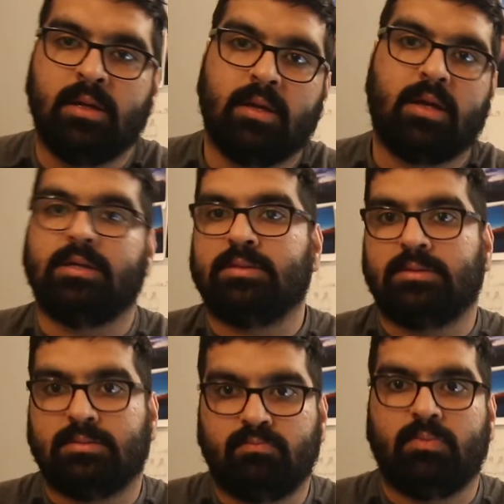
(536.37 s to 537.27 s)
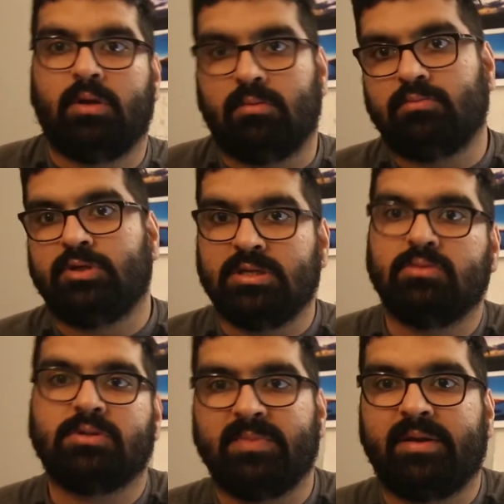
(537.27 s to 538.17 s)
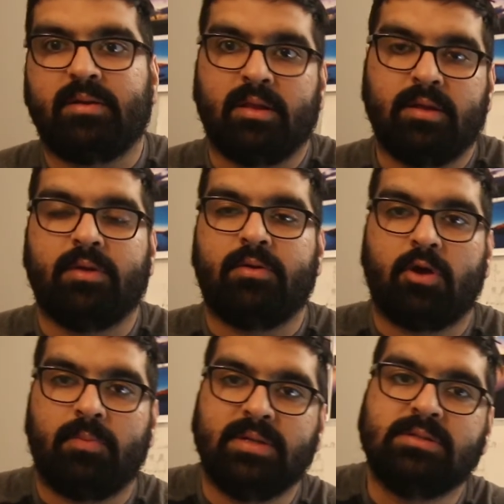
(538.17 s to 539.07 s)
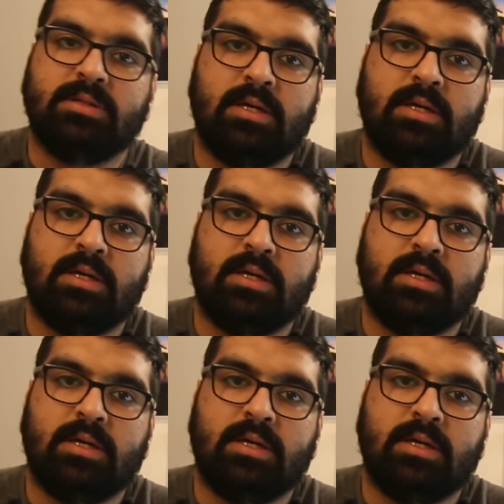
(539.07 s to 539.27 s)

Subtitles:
because cheese was better than the other toppings.